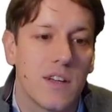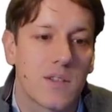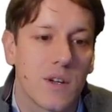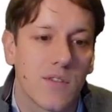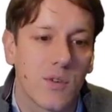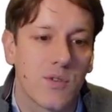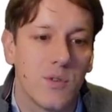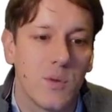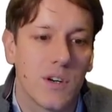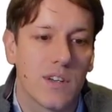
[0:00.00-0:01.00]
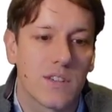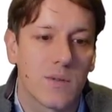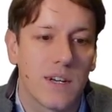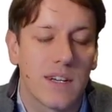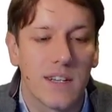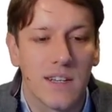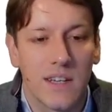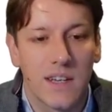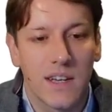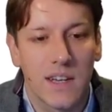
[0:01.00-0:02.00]
So I've got 2 r squared
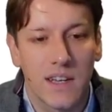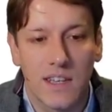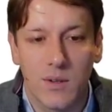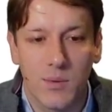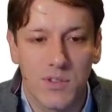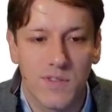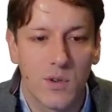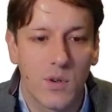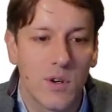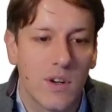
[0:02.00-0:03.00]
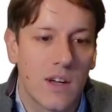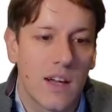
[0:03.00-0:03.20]
equals 4,